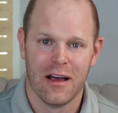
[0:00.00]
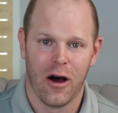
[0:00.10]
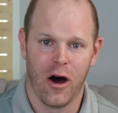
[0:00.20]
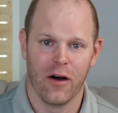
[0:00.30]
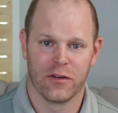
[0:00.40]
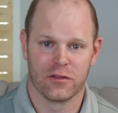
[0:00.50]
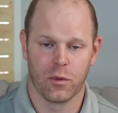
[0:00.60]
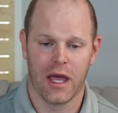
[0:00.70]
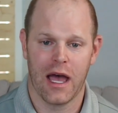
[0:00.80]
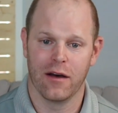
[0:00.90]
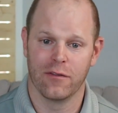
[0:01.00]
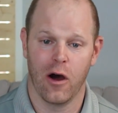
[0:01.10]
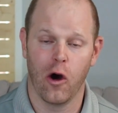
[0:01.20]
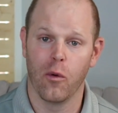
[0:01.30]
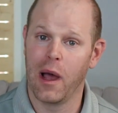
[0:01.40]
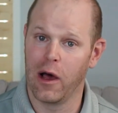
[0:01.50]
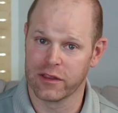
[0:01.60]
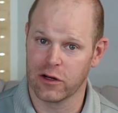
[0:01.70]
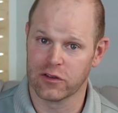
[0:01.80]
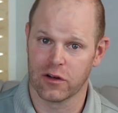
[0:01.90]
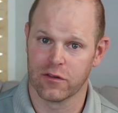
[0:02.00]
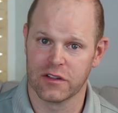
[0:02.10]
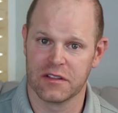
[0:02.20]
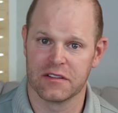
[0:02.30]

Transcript: office, but we have home healthcare services